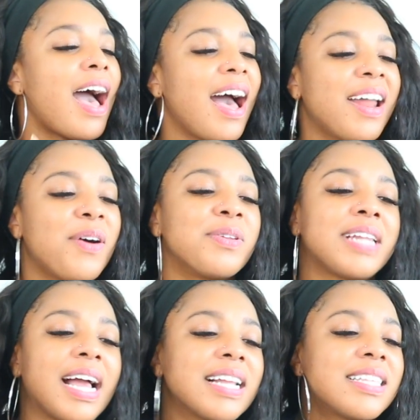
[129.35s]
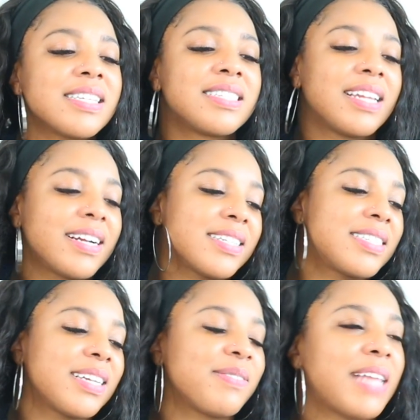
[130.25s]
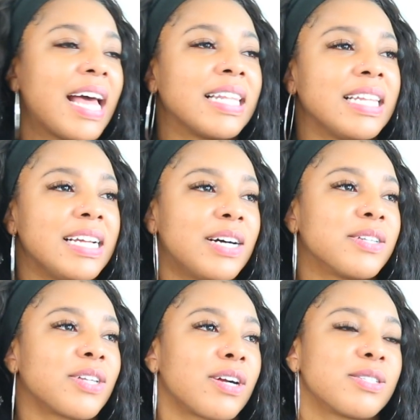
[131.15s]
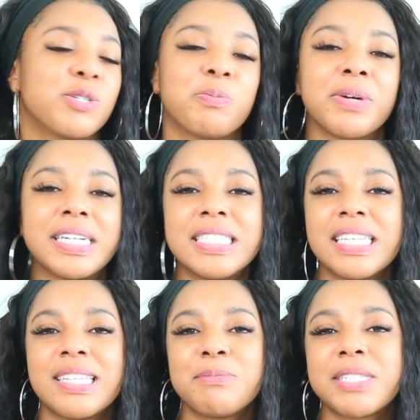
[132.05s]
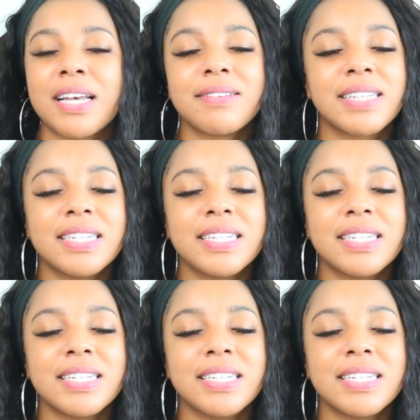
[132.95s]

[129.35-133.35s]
I don't like this narrative that Leos are super into themselves.